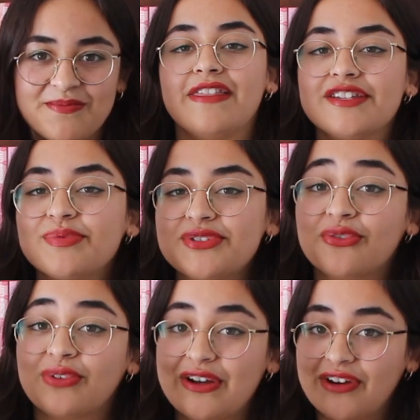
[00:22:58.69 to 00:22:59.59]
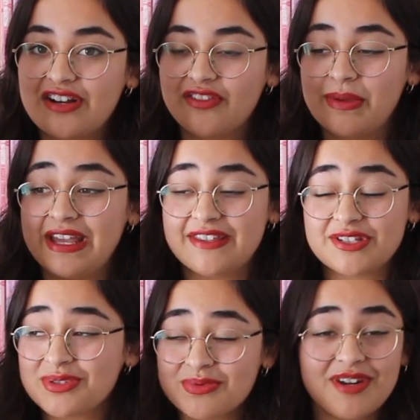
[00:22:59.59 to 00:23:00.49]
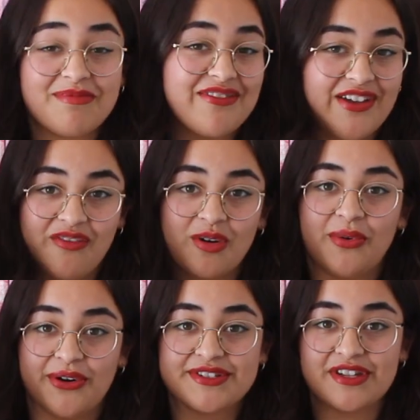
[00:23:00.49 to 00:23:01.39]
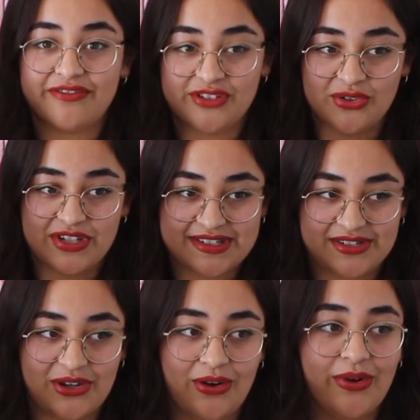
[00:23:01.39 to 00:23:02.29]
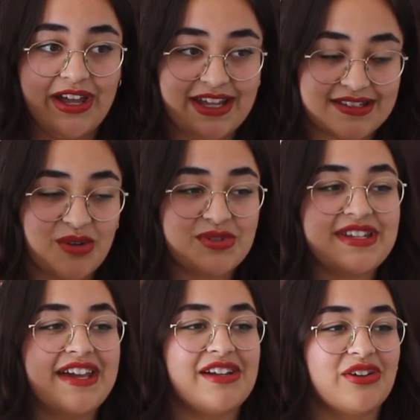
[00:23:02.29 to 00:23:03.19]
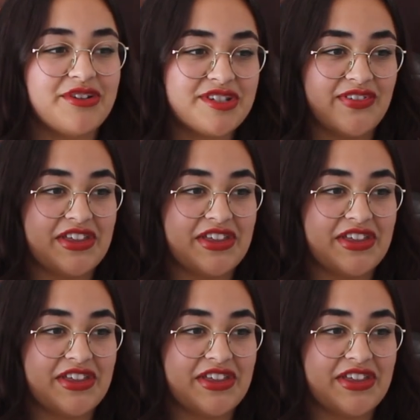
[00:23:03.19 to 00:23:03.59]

This was a reread for me. This was one of my favourite books a few years ago, and as I was taking notes for